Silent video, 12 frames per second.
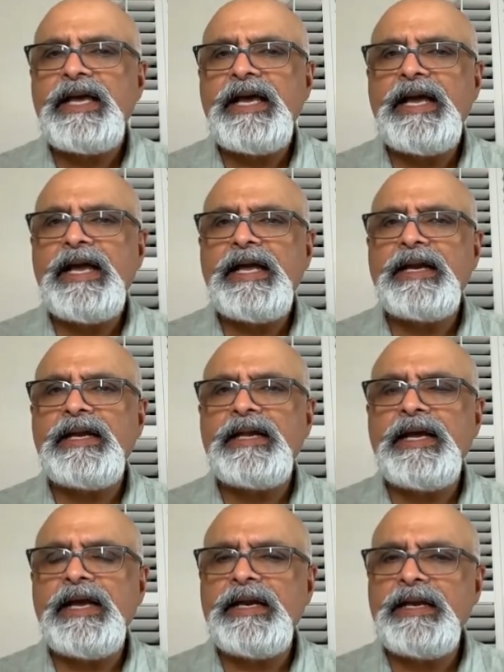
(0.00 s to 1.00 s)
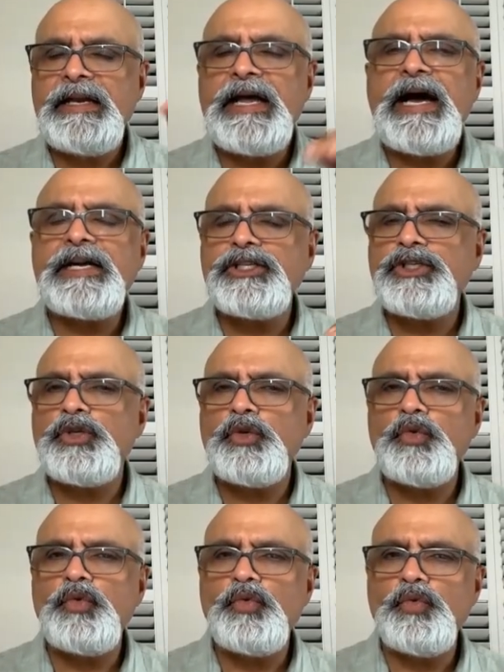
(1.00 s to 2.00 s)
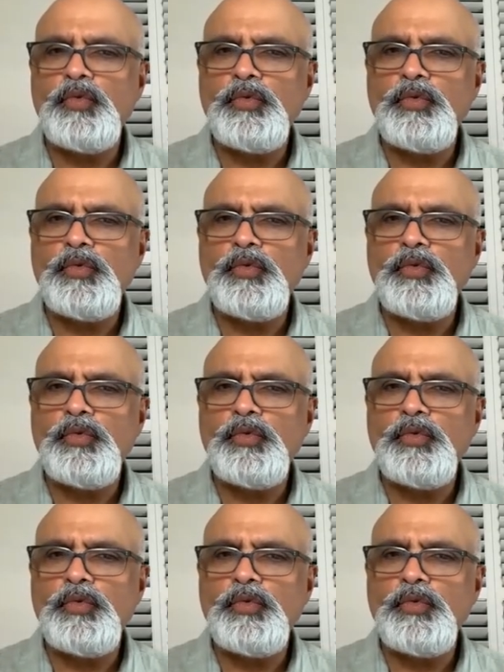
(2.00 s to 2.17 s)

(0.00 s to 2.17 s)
and not to